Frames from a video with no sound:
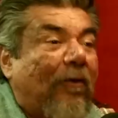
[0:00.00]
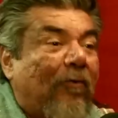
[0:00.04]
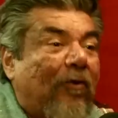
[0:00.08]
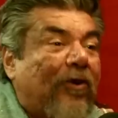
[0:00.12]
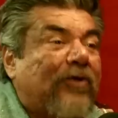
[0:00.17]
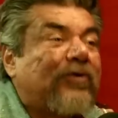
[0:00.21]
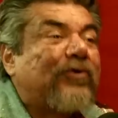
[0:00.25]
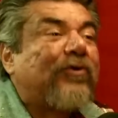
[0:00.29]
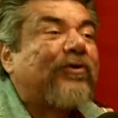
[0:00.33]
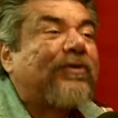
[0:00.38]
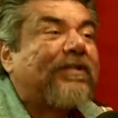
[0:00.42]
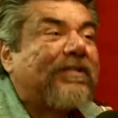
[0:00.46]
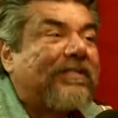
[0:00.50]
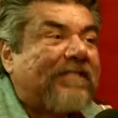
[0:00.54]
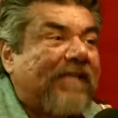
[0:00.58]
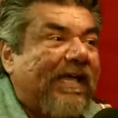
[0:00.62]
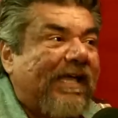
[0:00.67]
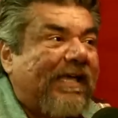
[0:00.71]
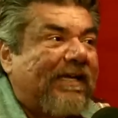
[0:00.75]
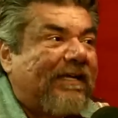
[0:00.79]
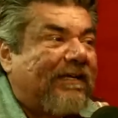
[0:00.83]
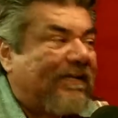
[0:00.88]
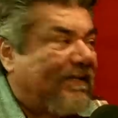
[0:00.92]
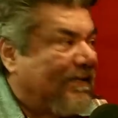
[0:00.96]
worked during the
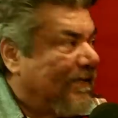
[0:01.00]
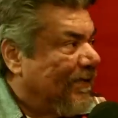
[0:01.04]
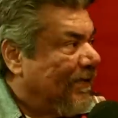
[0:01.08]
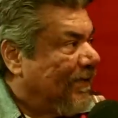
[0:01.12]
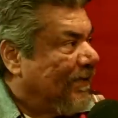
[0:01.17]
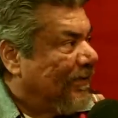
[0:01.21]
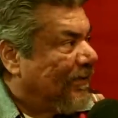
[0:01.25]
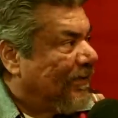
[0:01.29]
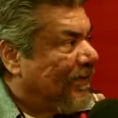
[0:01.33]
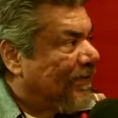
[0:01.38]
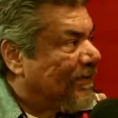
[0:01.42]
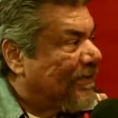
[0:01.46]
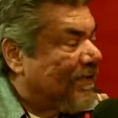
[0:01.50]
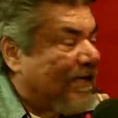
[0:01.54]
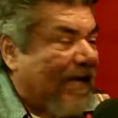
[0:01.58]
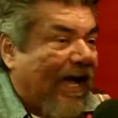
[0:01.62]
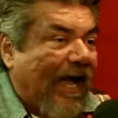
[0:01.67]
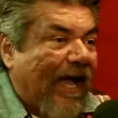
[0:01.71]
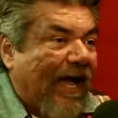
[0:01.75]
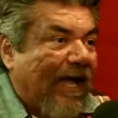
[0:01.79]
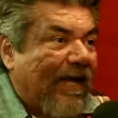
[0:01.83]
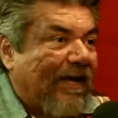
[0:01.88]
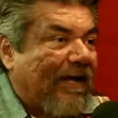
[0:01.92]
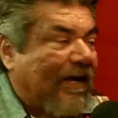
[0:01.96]
day, this
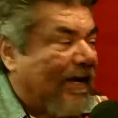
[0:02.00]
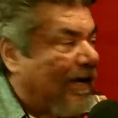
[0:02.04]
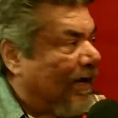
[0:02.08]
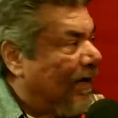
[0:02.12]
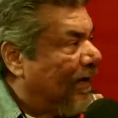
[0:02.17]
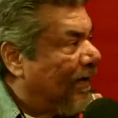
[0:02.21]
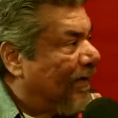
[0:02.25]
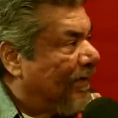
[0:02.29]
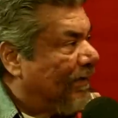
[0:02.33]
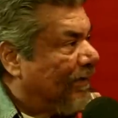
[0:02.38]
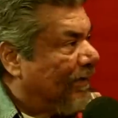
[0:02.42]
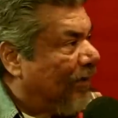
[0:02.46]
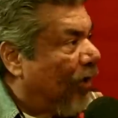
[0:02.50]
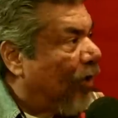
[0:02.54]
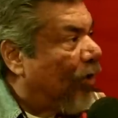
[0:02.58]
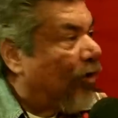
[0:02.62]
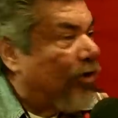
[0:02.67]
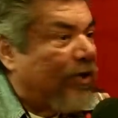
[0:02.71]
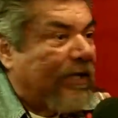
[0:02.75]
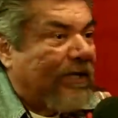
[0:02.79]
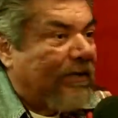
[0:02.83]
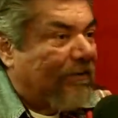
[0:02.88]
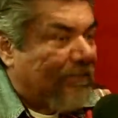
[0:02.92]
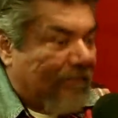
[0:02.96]
guy
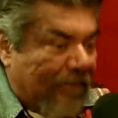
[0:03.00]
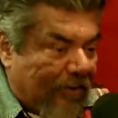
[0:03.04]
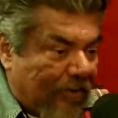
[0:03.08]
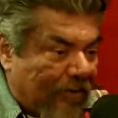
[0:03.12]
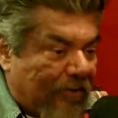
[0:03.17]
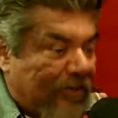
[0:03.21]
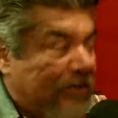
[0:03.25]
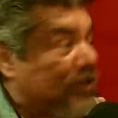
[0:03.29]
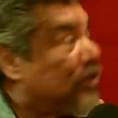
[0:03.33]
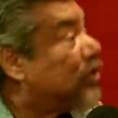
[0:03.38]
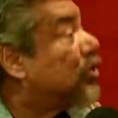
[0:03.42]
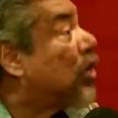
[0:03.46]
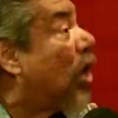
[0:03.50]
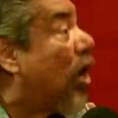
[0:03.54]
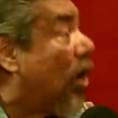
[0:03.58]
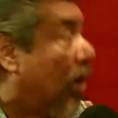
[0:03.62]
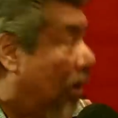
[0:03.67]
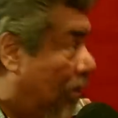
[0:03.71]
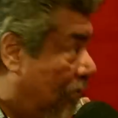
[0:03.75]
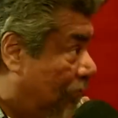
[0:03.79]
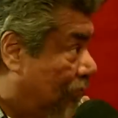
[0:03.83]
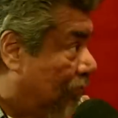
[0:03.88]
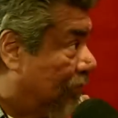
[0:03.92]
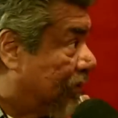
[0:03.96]
Ernie
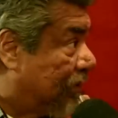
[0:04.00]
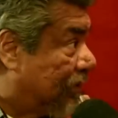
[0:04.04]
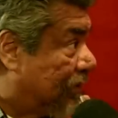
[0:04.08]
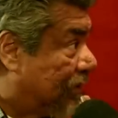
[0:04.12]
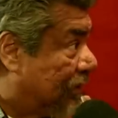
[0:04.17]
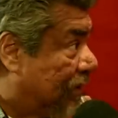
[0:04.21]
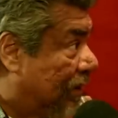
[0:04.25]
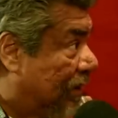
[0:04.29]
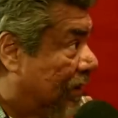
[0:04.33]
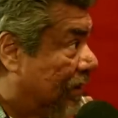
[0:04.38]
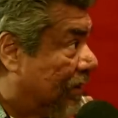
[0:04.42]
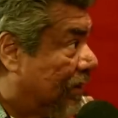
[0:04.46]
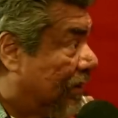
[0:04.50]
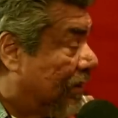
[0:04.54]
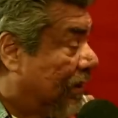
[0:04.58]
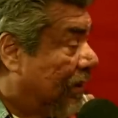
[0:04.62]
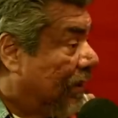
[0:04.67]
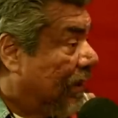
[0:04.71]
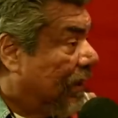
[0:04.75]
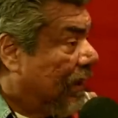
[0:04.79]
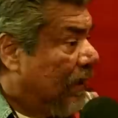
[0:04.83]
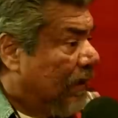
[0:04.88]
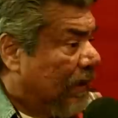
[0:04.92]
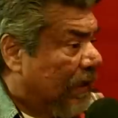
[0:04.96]
Shaw was
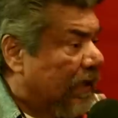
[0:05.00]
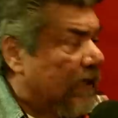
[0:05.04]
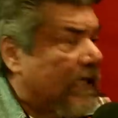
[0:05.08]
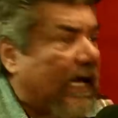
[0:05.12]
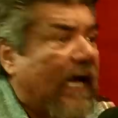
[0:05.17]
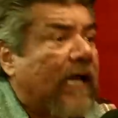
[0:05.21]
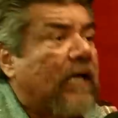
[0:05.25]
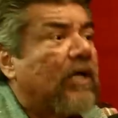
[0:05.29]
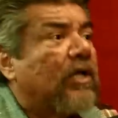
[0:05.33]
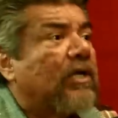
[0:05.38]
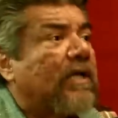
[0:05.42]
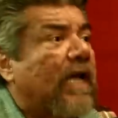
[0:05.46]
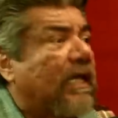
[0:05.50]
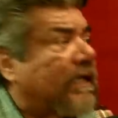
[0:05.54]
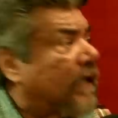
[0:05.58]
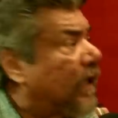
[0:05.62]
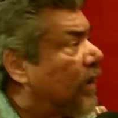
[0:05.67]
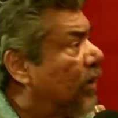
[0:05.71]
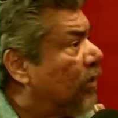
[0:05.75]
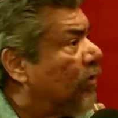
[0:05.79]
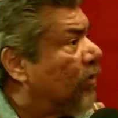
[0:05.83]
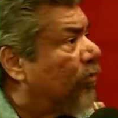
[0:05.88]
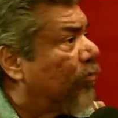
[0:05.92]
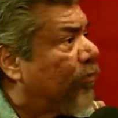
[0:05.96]
little guy. He looked like the
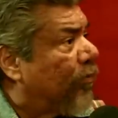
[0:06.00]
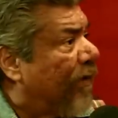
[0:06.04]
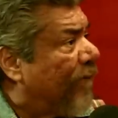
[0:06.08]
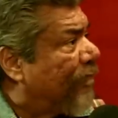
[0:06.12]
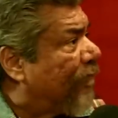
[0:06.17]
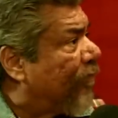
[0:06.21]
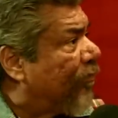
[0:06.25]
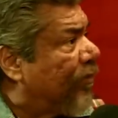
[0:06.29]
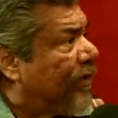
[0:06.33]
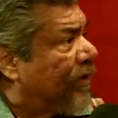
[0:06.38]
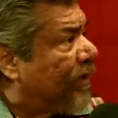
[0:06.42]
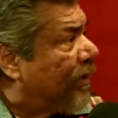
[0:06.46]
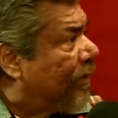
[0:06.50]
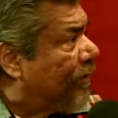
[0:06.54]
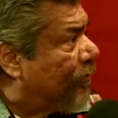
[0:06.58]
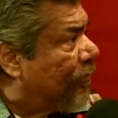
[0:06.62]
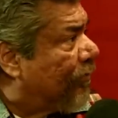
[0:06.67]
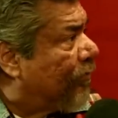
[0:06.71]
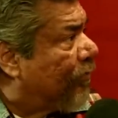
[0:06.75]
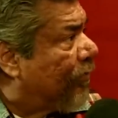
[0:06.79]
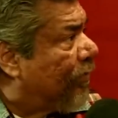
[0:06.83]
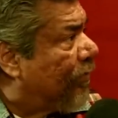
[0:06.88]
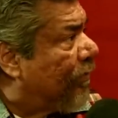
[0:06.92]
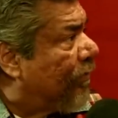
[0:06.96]
little referee. Your
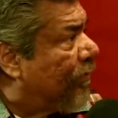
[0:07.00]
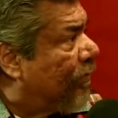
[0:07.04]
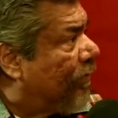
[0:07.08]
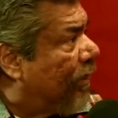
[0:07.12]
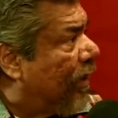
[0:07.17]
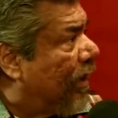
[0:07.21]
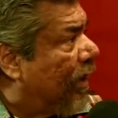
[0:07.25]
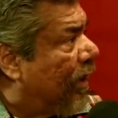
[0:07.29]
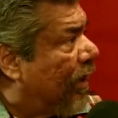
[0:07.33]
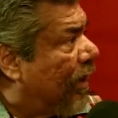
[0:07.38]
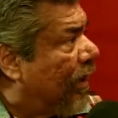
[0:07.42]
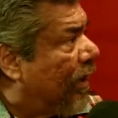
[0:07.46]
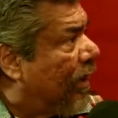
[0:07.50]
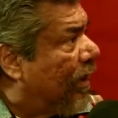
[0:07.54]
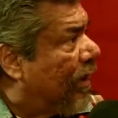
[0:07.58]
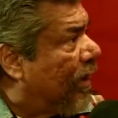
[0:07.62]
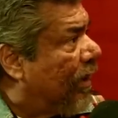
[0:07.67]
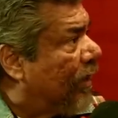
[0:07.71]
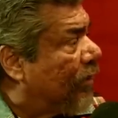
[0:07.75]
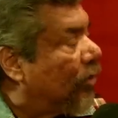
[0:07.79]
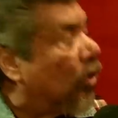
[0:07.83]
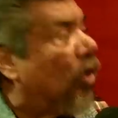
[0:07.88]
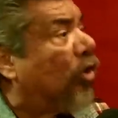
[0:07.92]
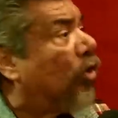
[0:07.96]
friend? No,
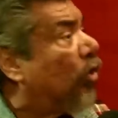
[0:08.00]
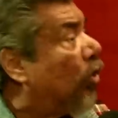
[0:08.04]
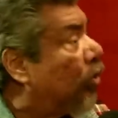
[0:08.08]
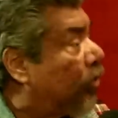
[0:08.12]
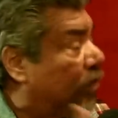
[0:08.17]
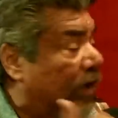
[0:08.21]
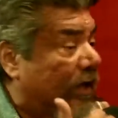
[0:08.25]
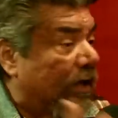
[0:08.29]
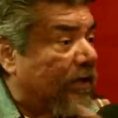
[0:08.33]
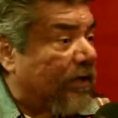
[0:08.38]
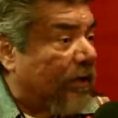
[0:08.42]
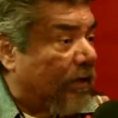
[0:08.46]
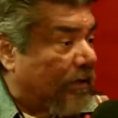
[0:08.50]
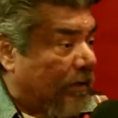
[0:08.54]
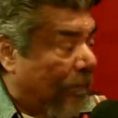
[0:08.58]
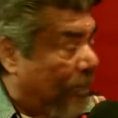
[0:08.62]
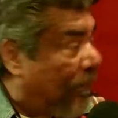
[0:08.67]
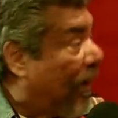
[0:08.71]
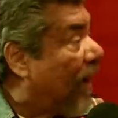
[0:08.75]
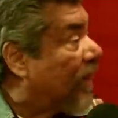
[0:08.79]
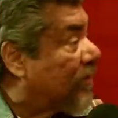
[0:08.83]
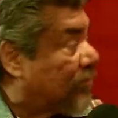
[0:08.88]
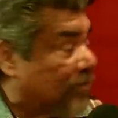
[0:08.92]
the boss